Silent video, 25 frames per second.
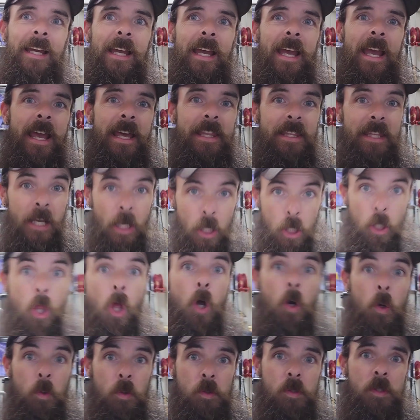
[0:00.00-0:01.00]
and then
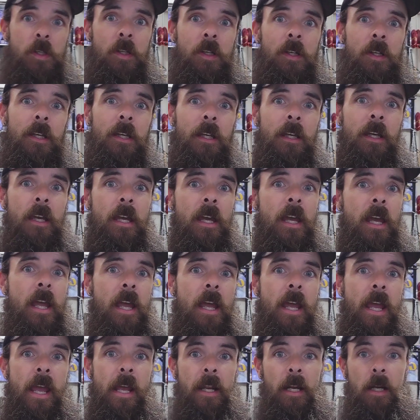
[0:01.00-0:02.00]
closed.
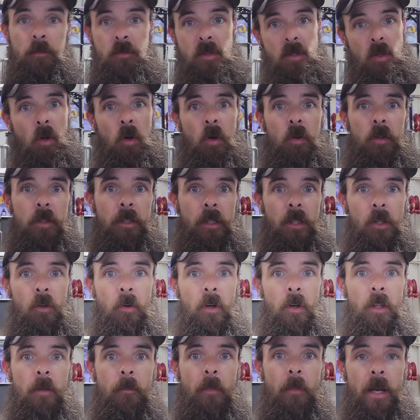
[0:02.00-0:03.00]
And I'm still holding a
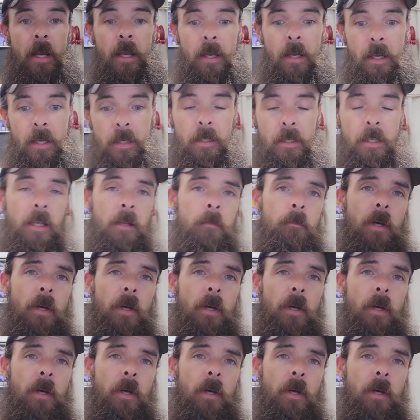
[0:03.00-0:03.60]
grill in my hand and